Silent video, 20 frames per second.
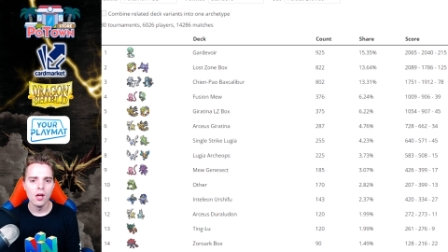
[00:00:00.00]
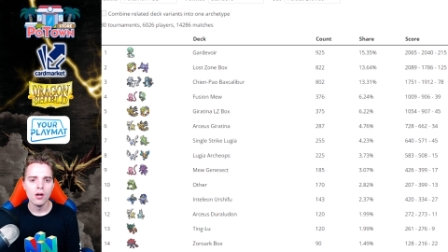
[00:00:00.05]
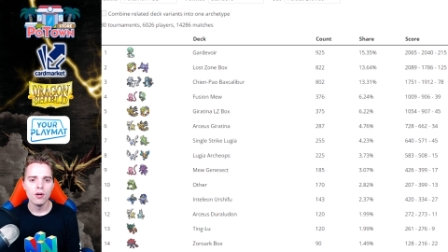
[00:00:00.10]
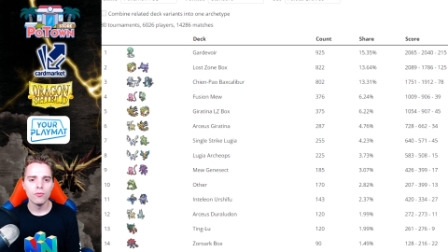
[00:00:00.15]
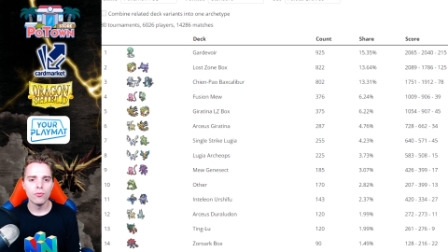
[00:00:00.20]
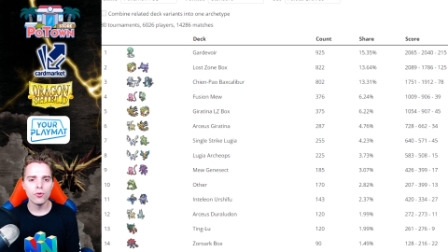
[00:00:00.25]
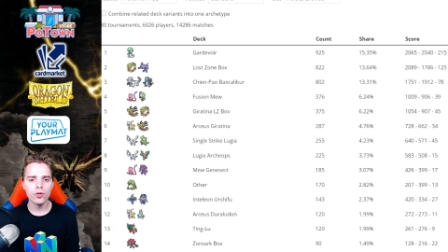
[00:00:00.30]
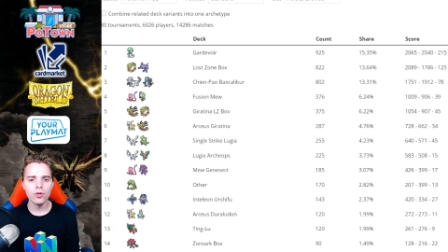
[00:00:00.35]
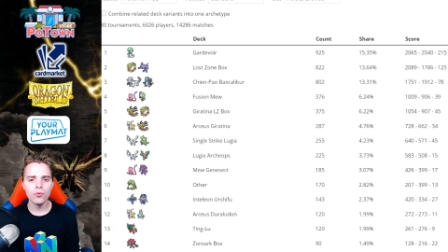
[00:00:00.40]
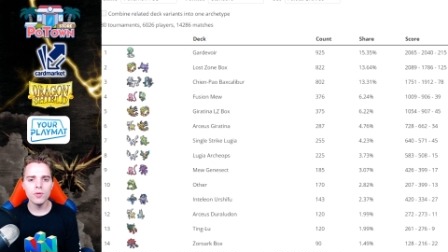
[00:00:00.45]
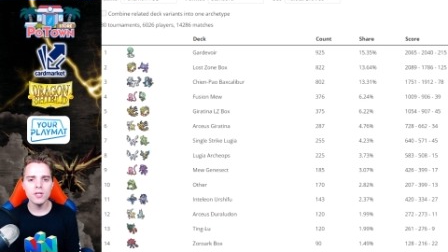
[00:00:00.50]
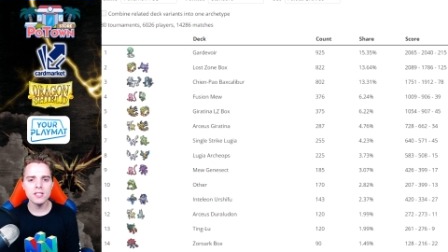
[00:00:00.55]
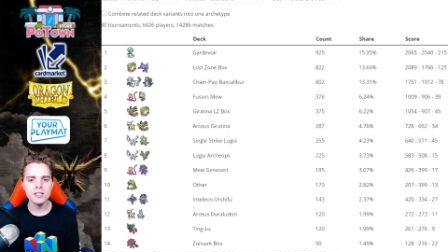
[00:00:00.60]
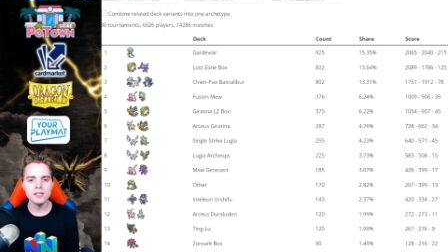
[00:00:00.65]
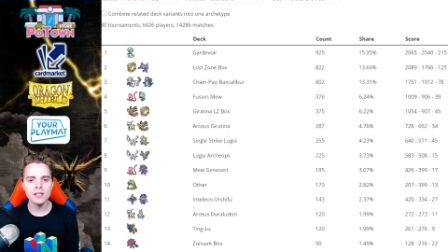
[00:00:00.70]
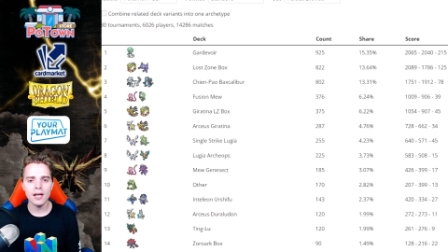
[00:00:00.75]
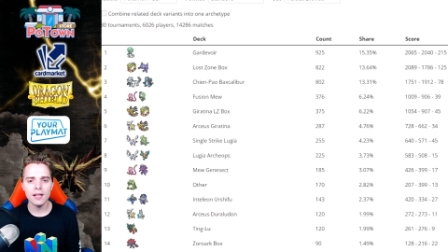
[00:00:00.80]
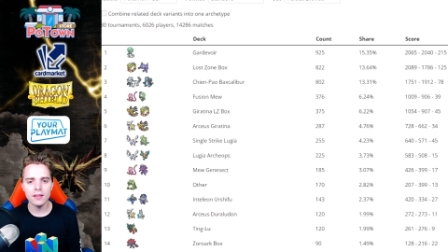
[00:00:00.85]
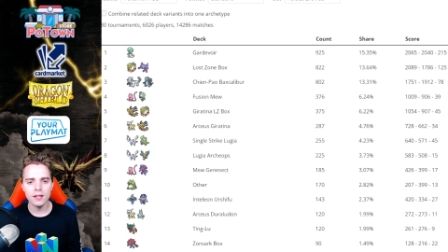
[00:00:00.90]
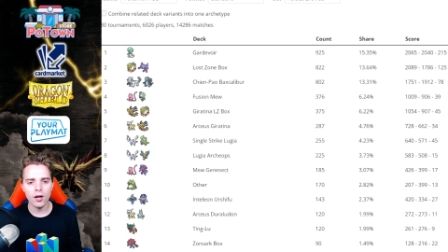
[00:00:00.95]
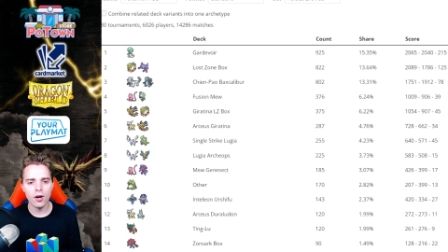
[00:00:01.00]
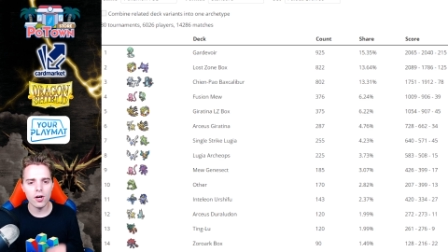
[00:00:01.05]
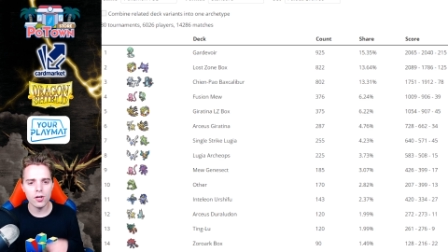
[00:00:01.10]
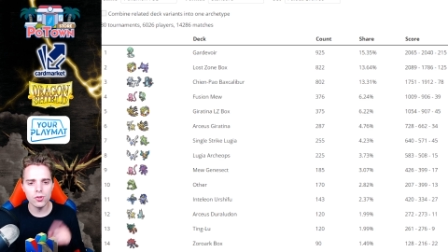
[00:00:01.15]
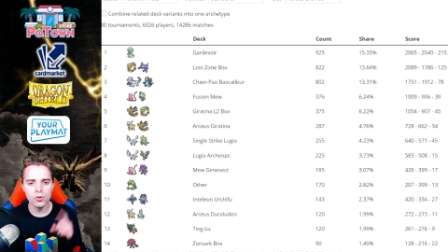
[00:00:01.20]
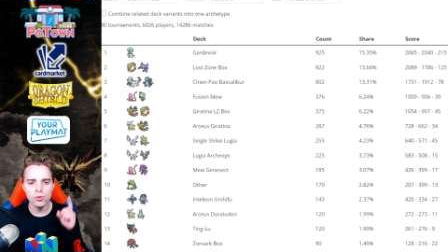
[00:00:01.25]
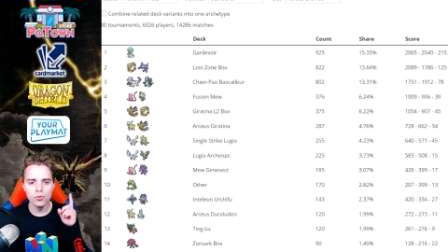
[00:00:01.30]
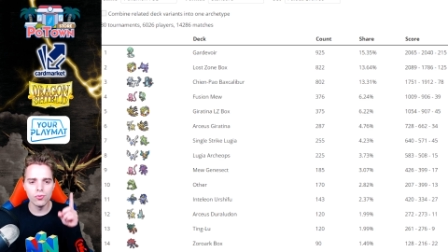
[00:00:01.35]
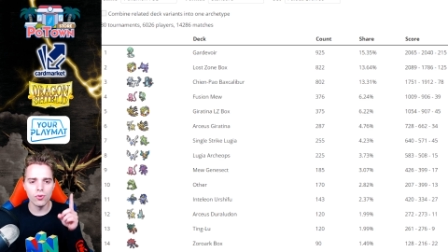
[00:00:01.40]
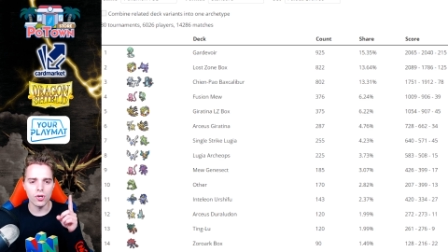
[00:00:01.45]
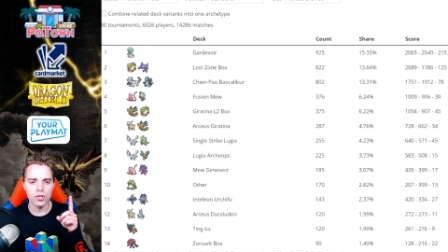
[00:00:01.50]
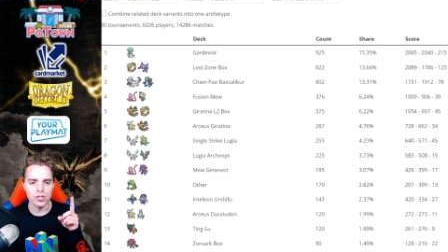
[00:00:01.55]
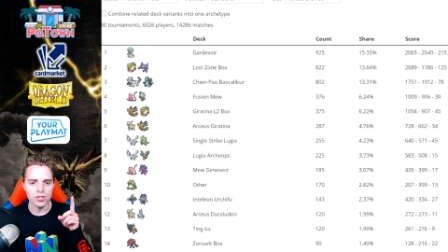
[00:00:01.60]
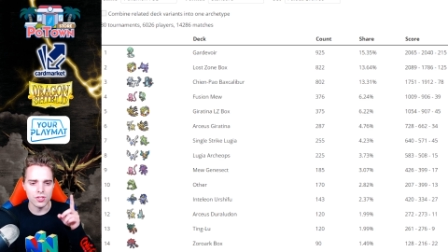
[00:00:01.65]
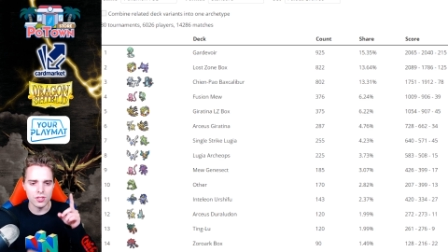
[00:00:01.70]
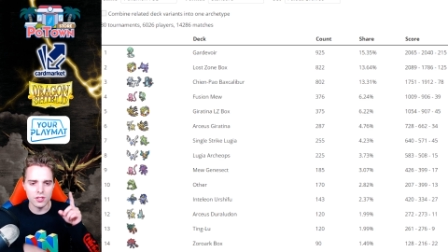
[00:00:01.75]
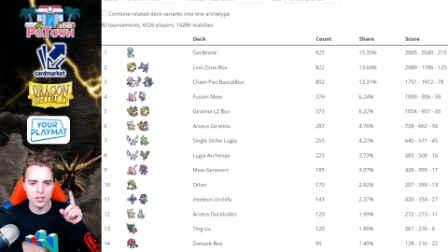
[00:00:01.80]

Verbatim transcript: for the reason that there are two versions.